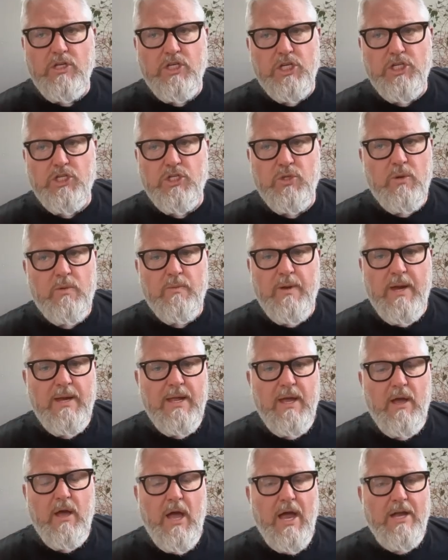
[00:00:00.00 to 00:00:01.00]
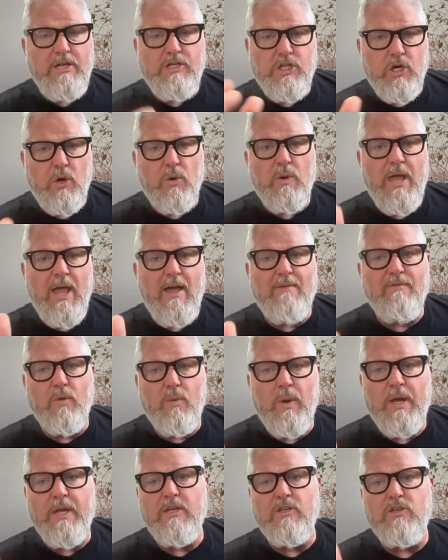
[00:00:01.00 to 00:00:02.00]
just do it right now. I don't have a
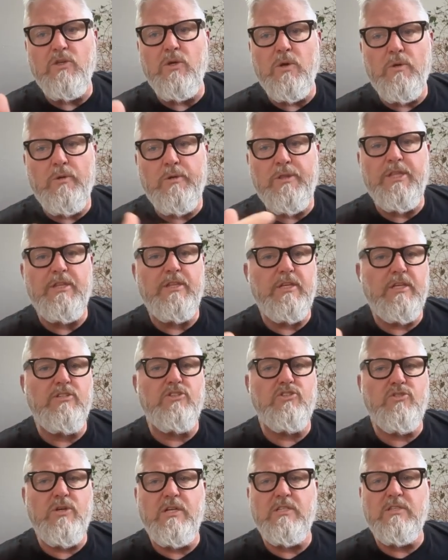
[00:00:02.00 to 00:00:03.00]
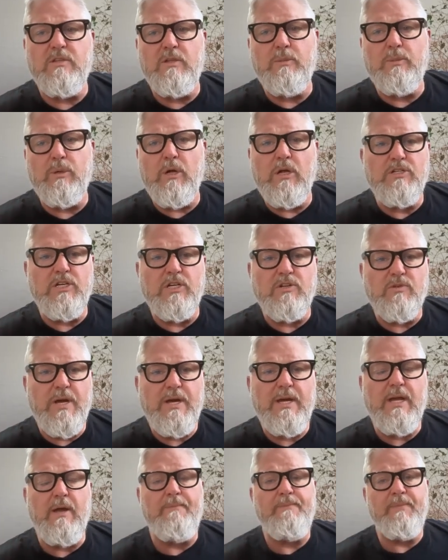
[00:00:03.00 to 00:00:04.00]
way to do it within the constraints of the project
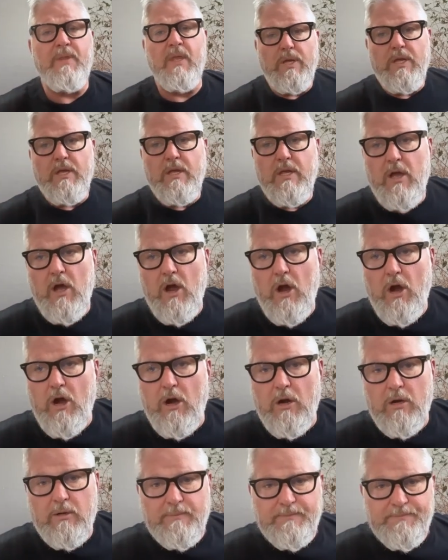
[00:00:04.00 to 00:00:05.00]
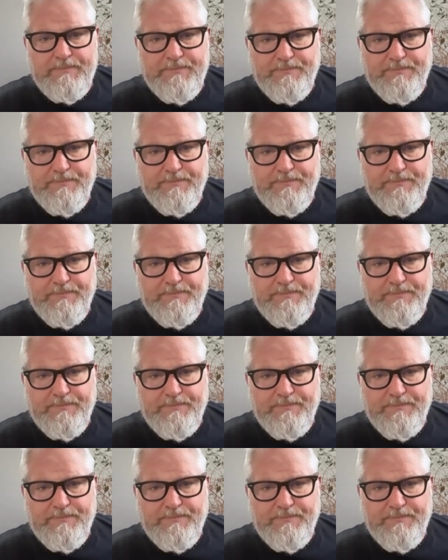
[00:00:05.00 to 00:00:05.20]
right now. We are